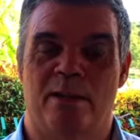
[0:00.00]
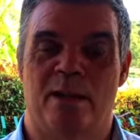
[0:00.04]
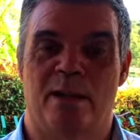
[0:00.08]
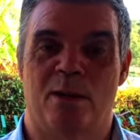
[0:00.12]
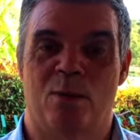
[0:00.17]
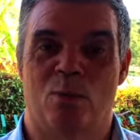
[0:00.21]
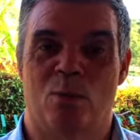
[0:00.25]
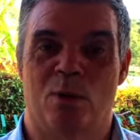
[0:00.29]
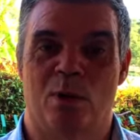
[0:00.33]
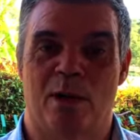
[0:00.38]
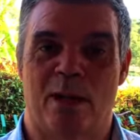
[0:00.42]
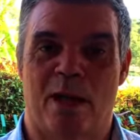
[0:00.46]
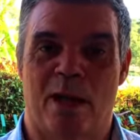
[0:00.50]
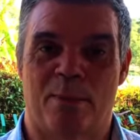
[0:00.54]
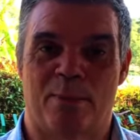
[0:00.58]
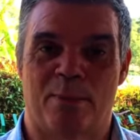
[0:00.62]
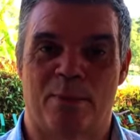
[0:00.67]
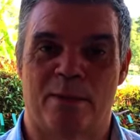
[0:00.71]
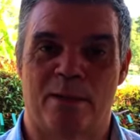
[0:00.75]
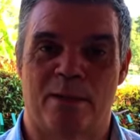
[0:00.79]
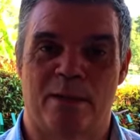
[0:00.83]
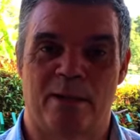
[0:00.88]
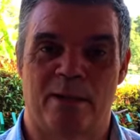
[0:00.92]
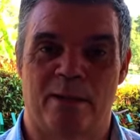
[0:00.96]
it will
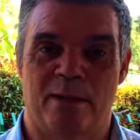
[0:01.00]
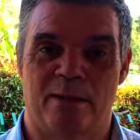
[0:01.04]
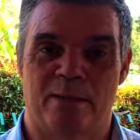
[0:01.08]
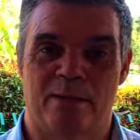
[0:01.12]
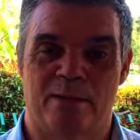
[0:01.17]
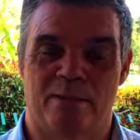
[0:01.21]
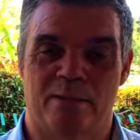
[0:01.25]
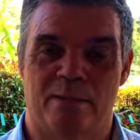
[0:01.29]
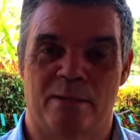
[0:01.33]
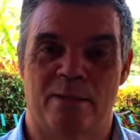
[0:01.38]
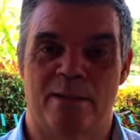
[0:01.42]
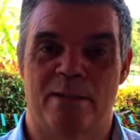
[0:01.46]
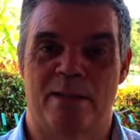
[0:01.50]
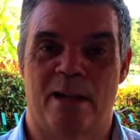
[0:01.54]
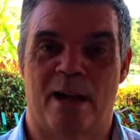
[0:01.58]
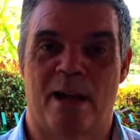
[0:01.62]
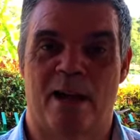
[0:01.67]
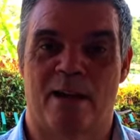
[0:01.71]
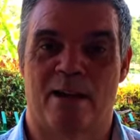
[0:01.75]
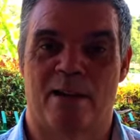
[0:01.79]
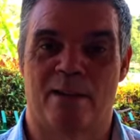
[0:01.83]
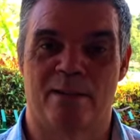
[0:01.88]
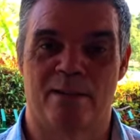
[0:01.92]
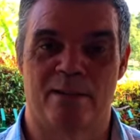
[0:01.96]
happen here in
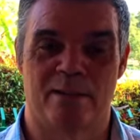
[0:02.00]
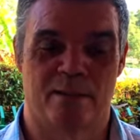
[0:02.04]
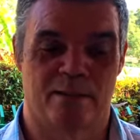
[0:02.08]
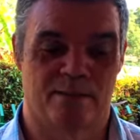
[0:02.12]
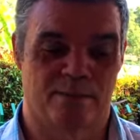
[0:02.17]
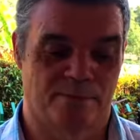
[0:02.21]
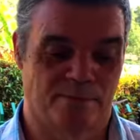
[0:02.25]
Thailand.